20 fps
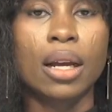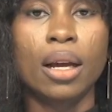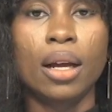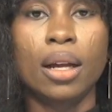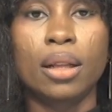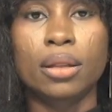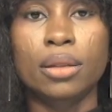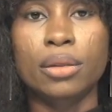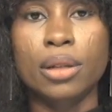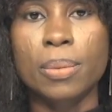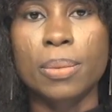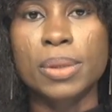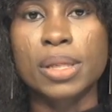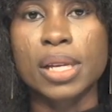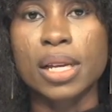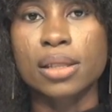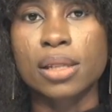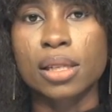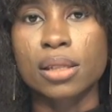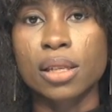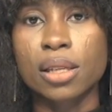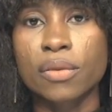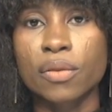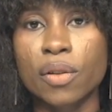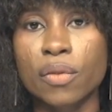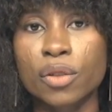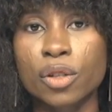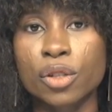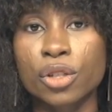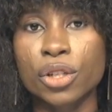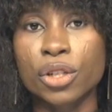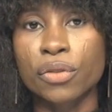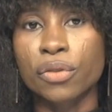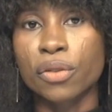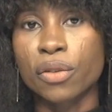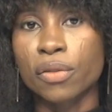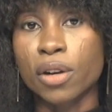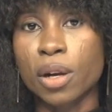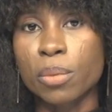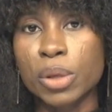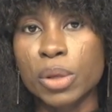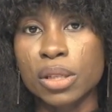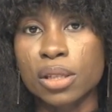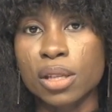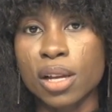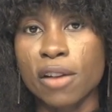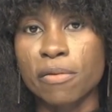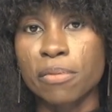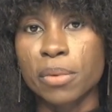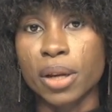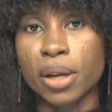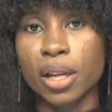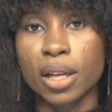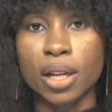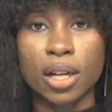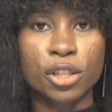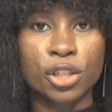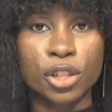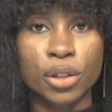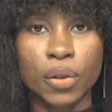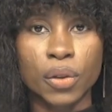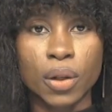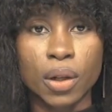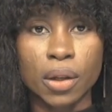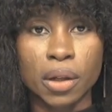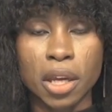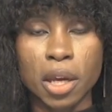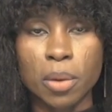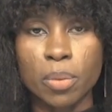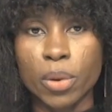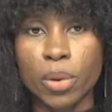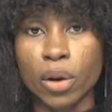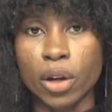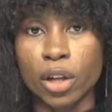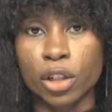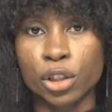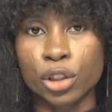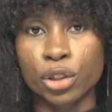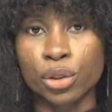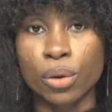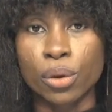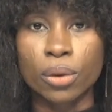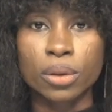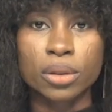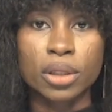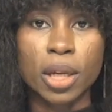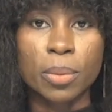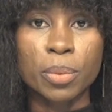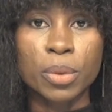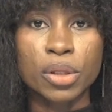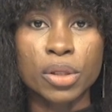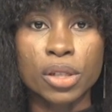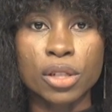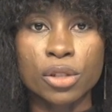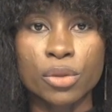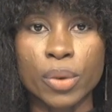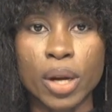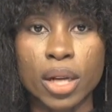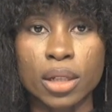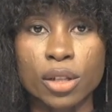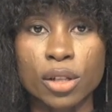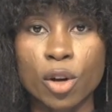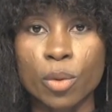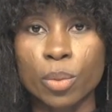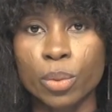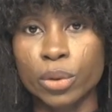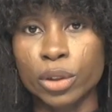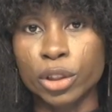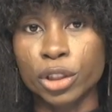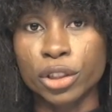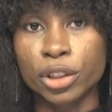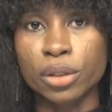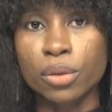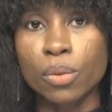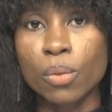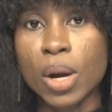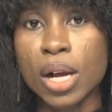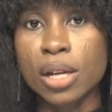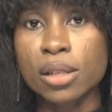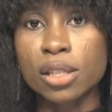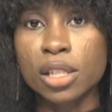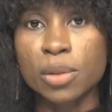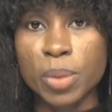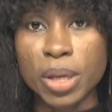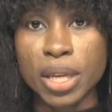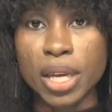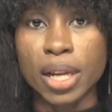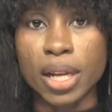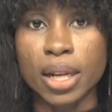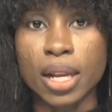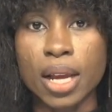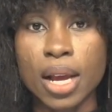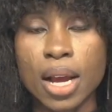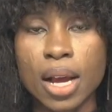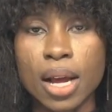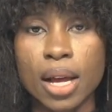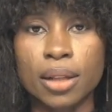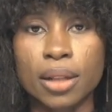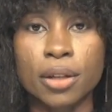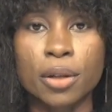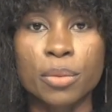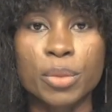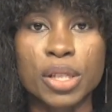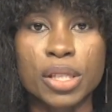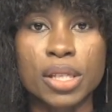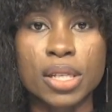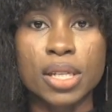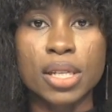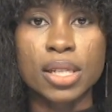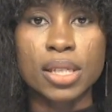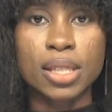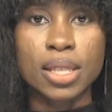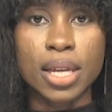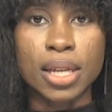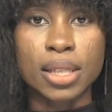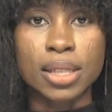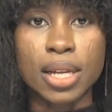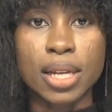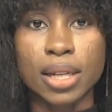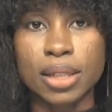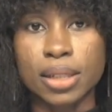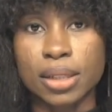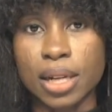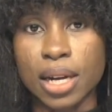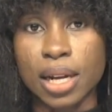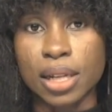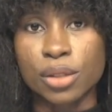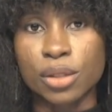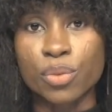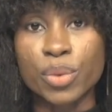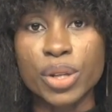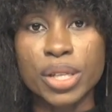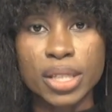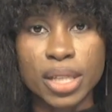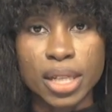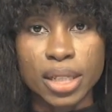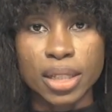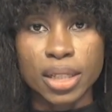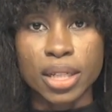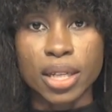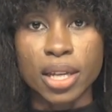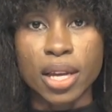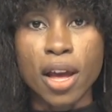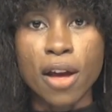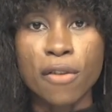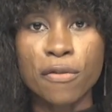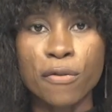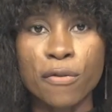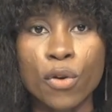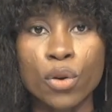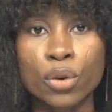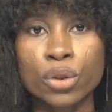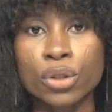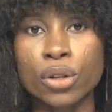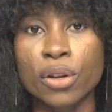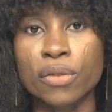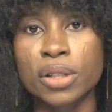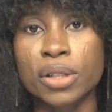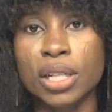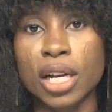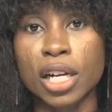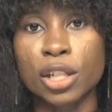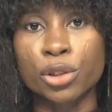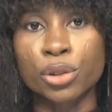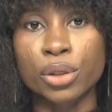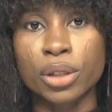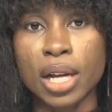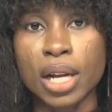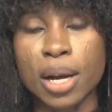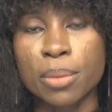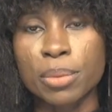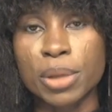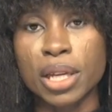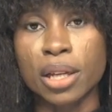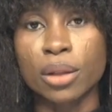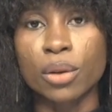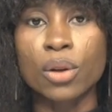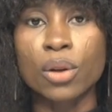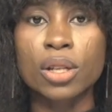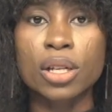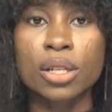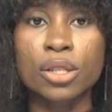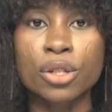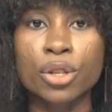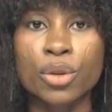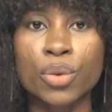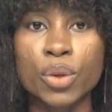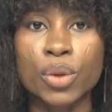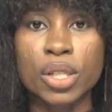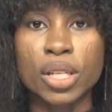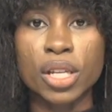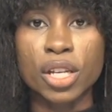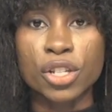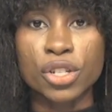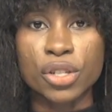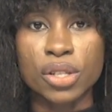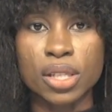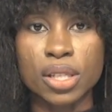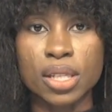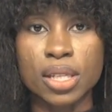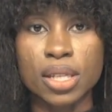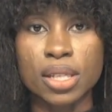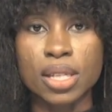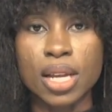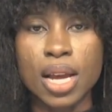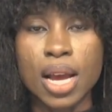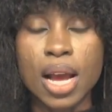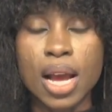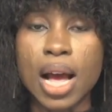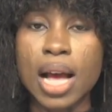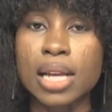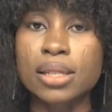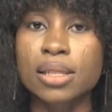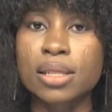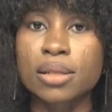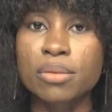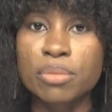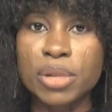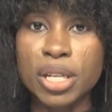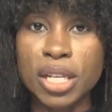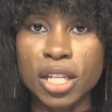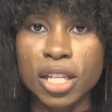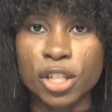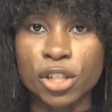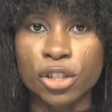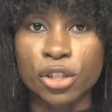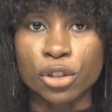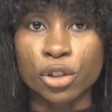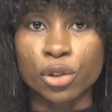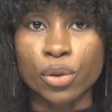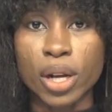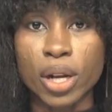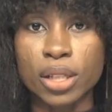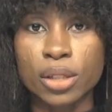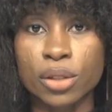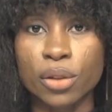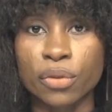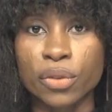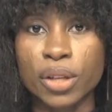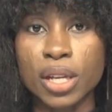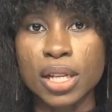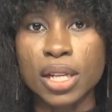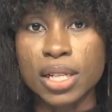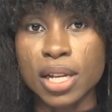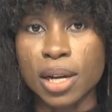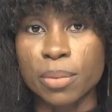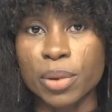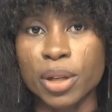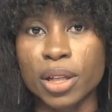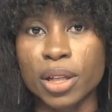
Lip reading: The representative of the Chief of Army Staff, Brigadier General Gabriel Esho, Deputy Director Operation, while speaking at the committee, stated that recently efforts of the Nigerian Army and other security agencies has diminished the threats of kidnapping